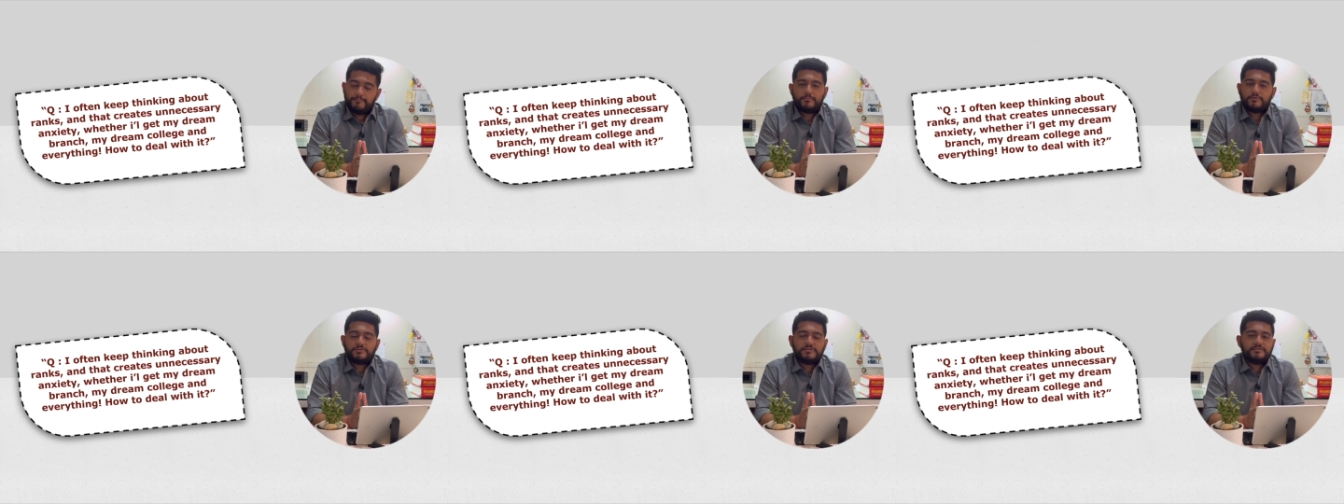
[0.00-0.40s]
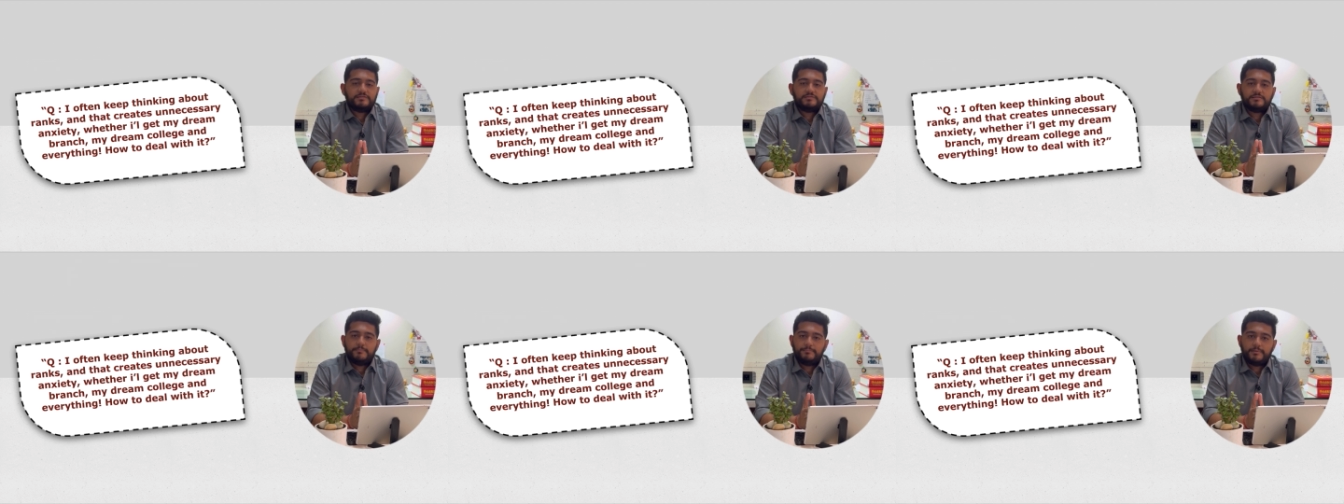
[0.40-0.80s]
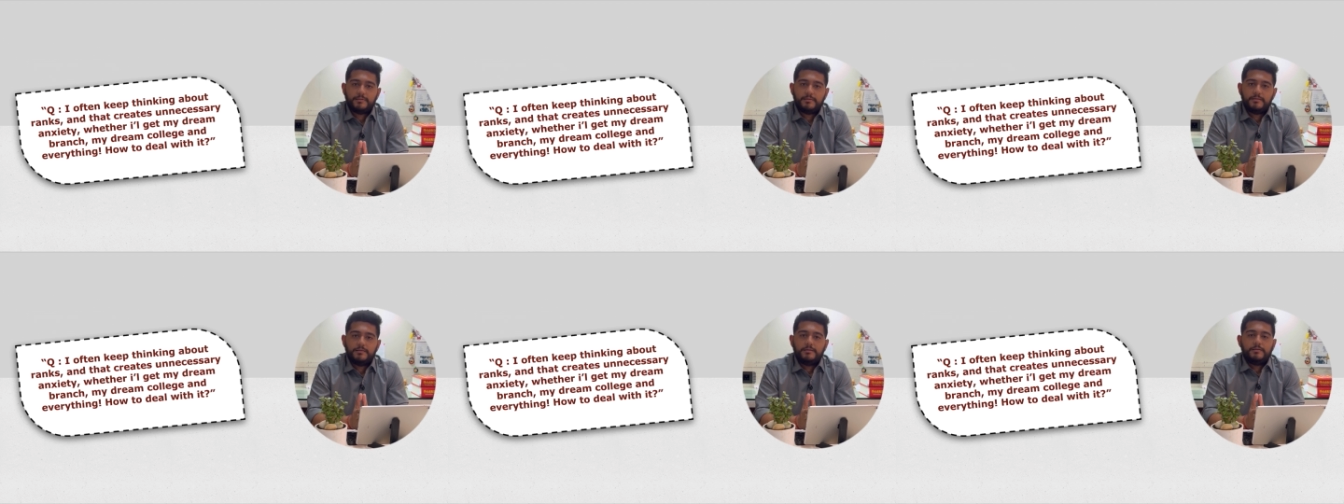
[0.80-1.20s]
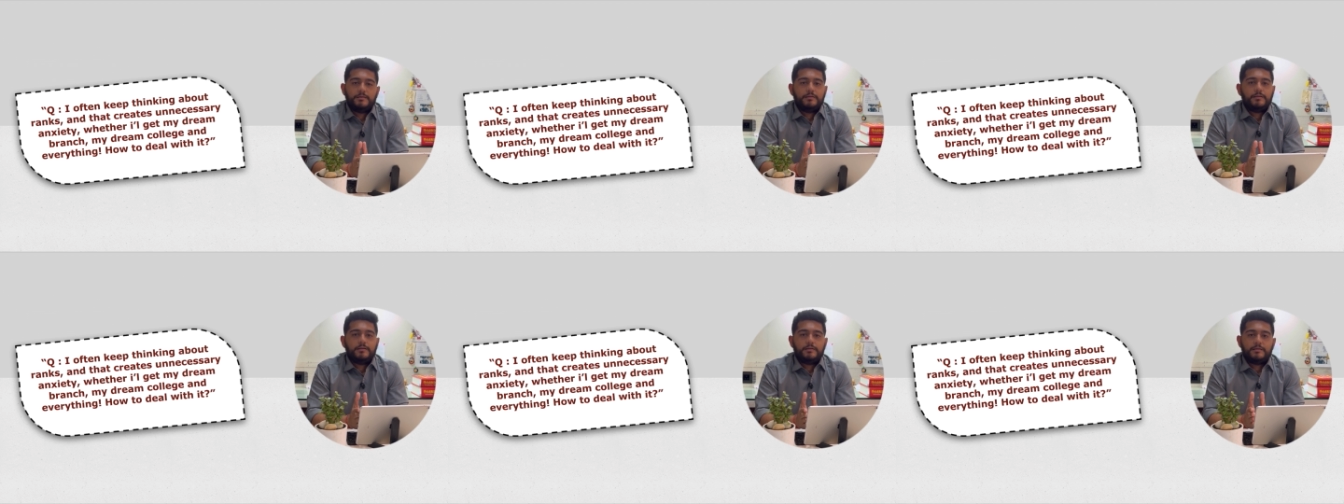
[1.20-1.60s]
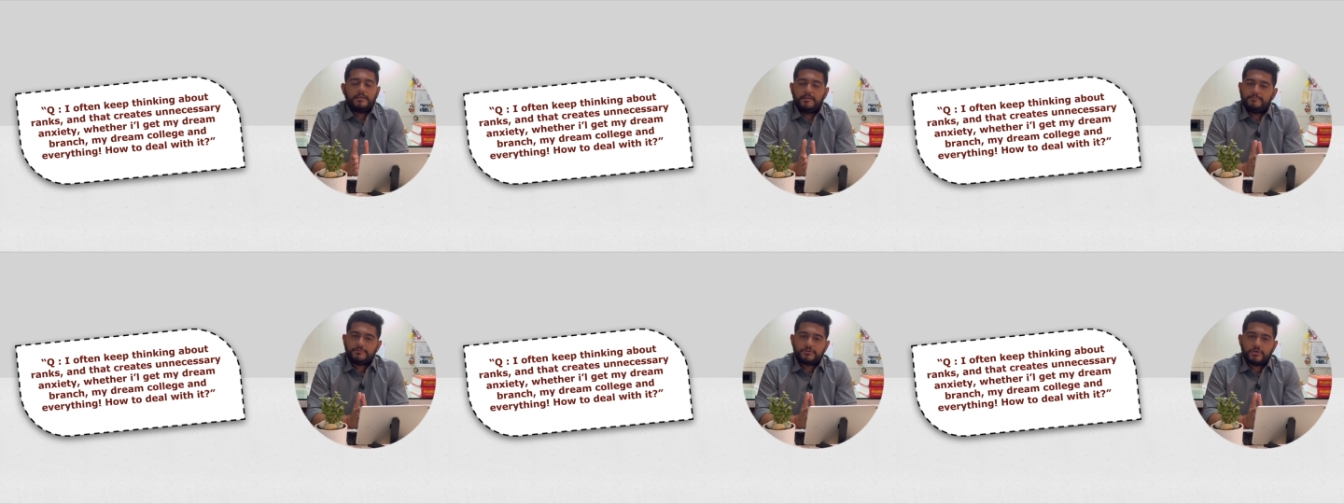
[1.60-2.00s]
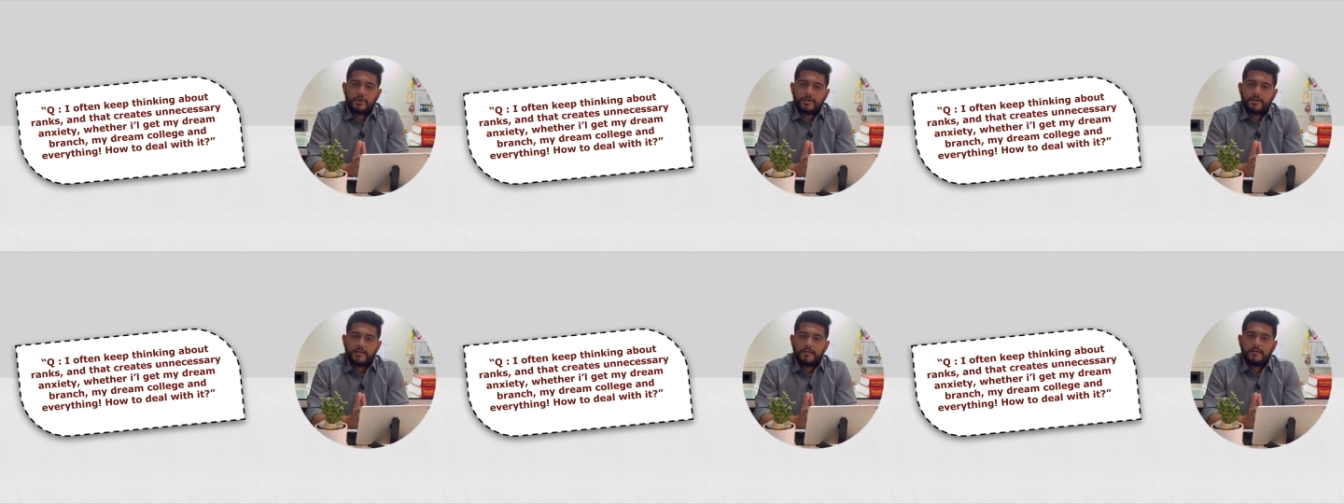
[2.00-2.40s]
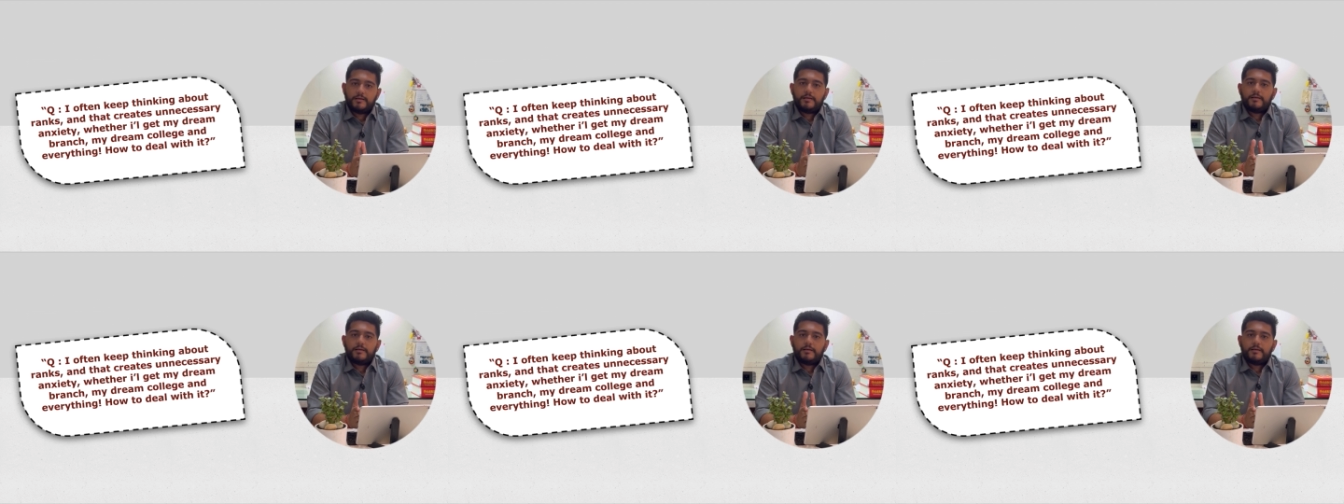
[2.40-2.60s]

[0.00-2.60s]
Process is simple. Keep slogging